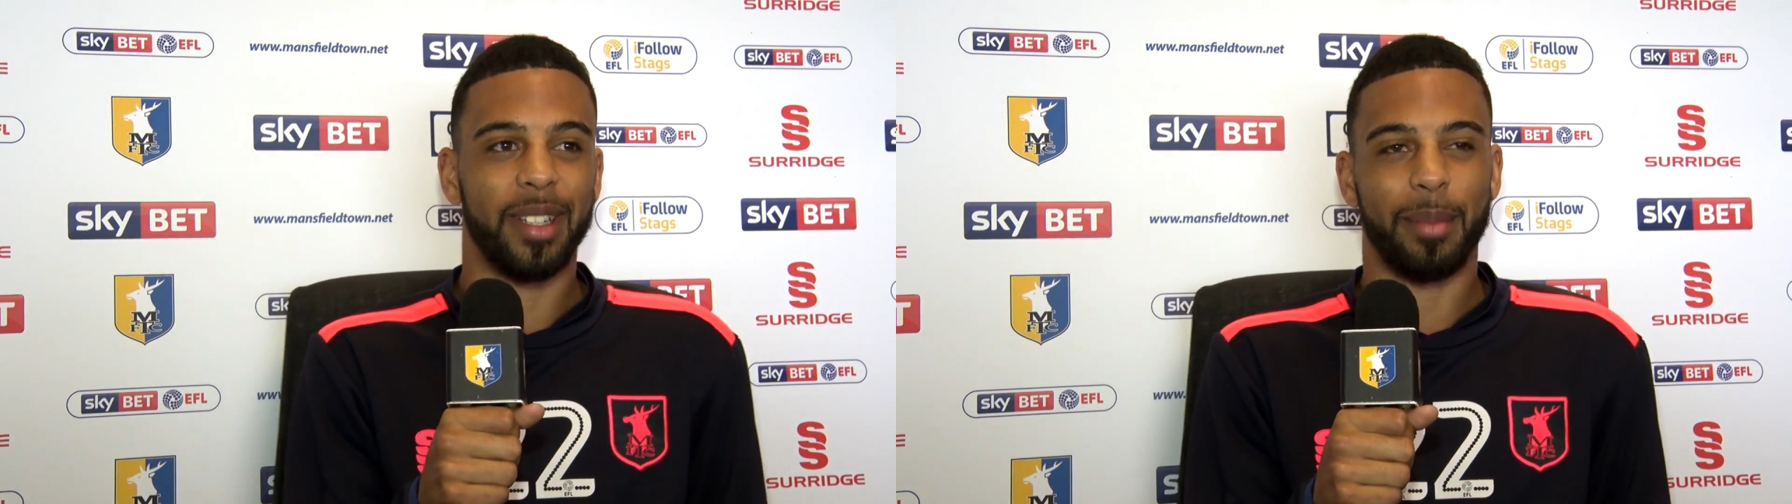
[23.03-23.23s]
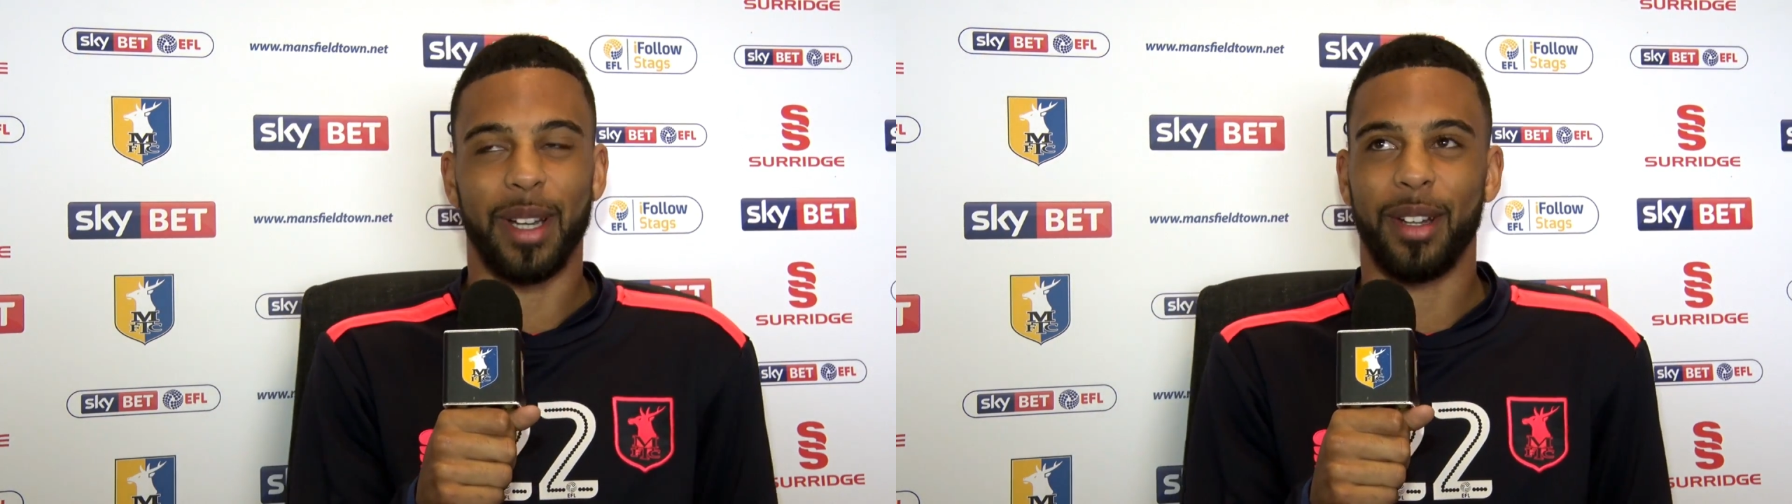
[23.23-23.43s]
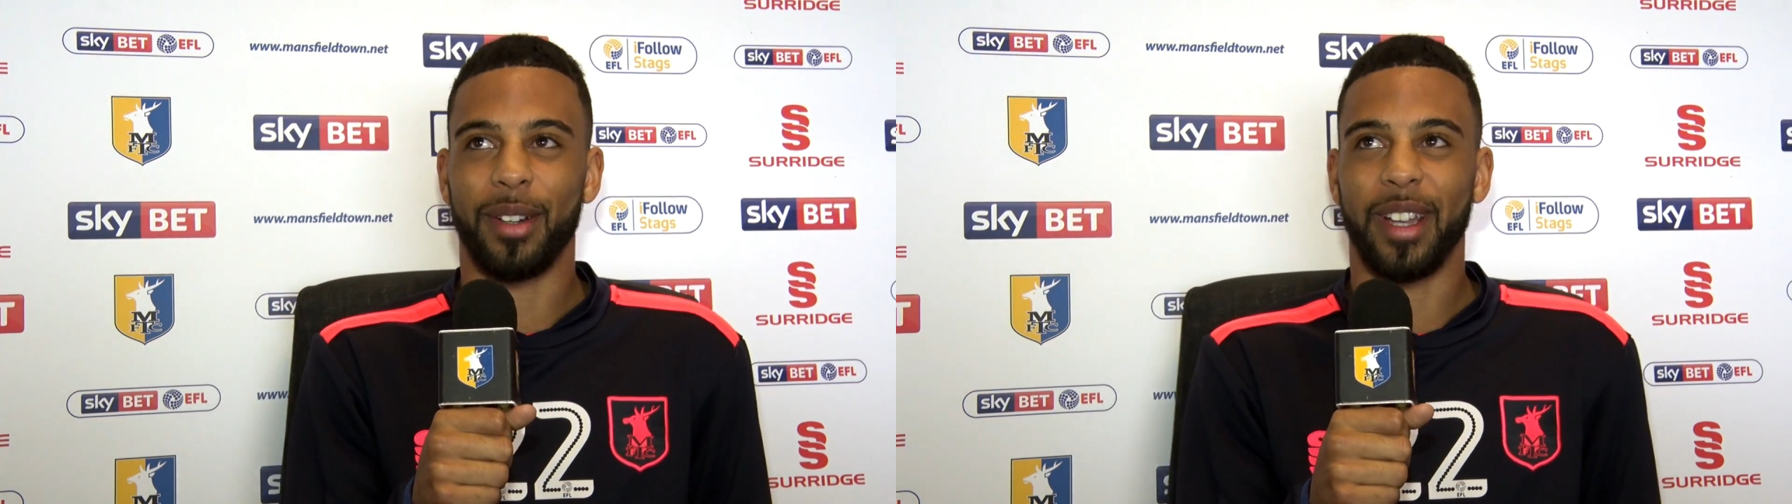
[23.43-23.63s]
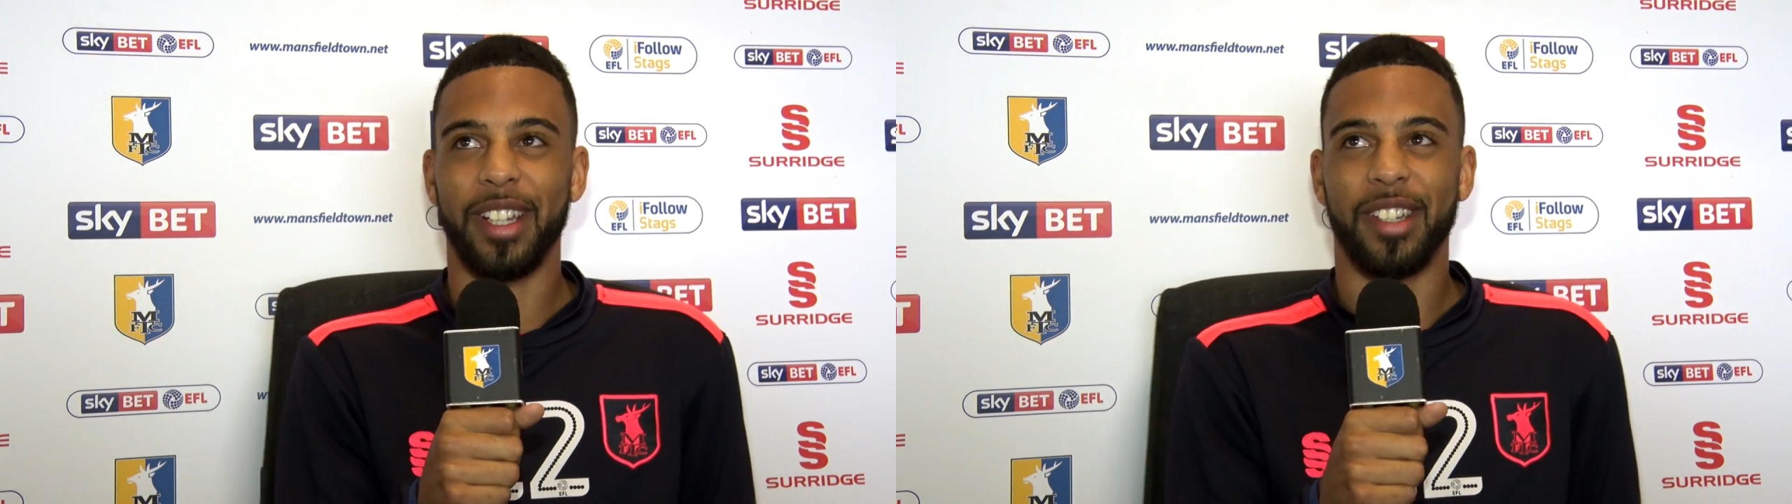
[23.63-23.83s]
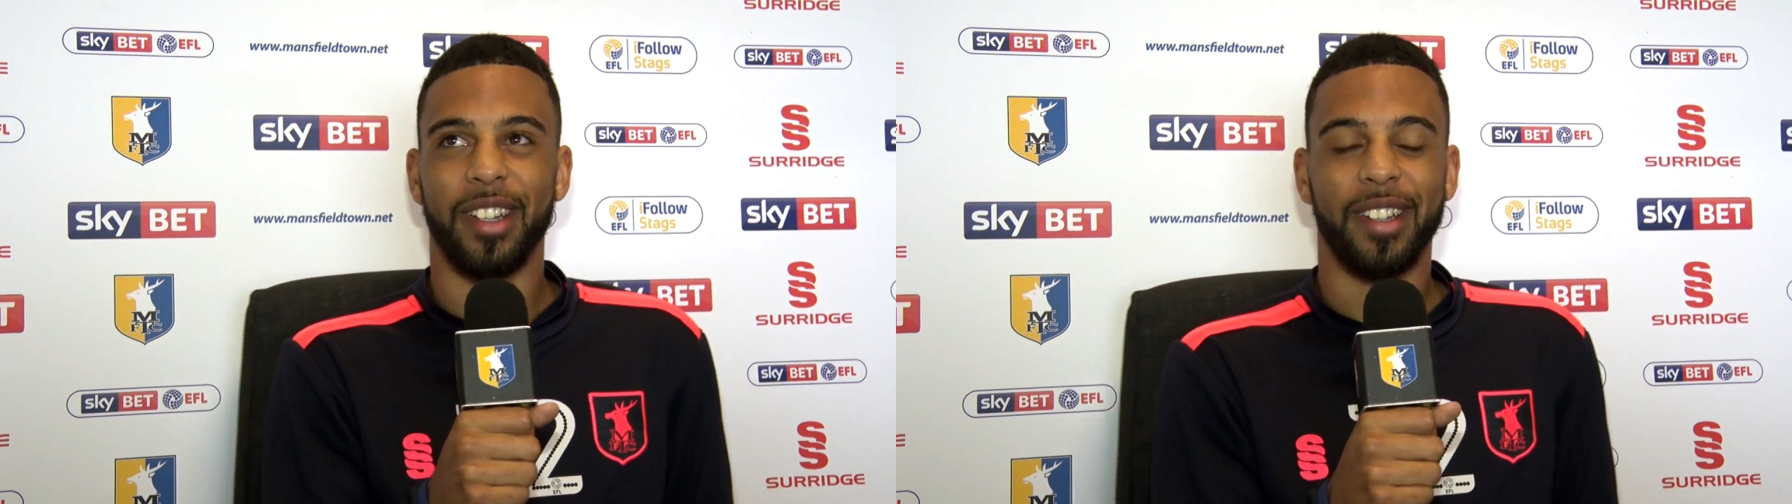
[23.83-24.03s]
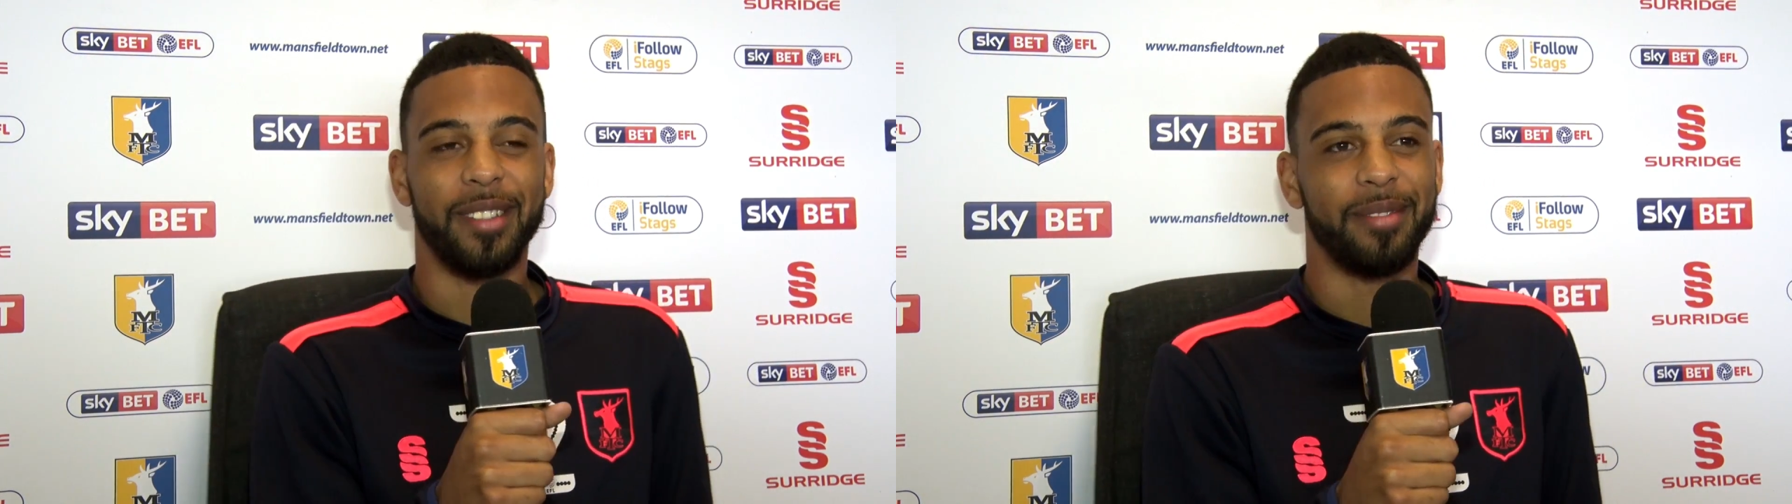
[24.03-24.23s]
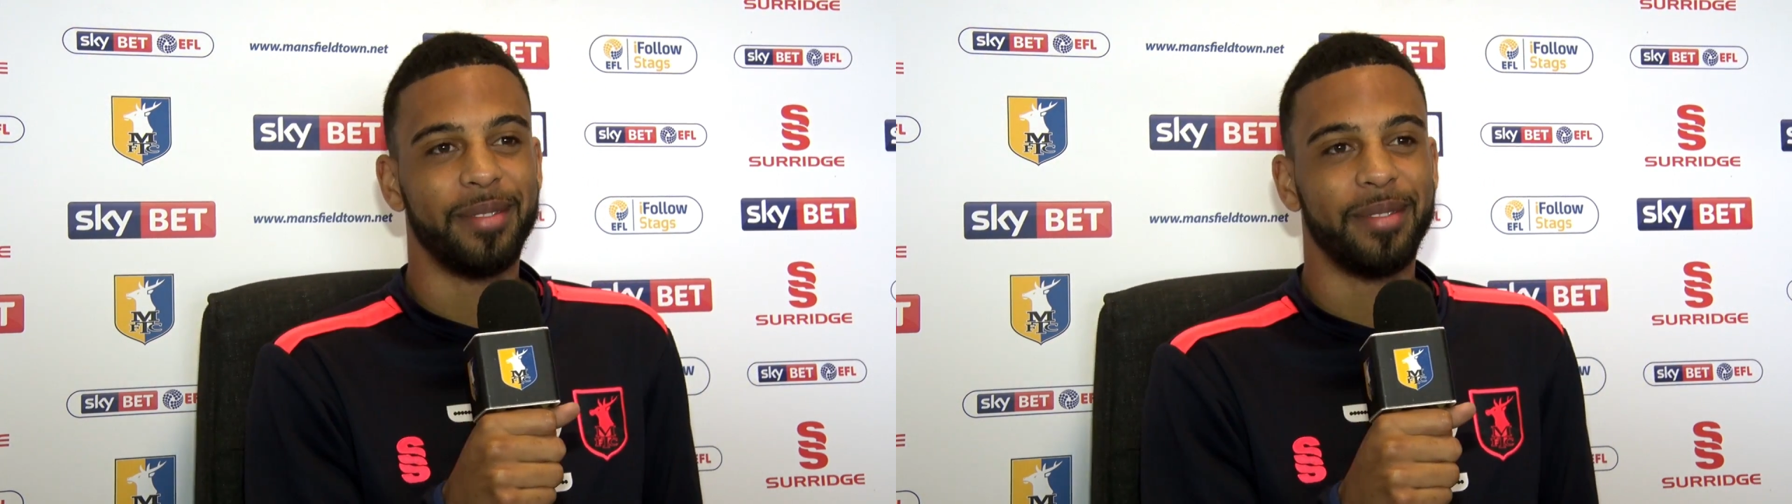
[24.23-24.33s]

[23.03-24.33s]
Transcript: Mal, Hayden.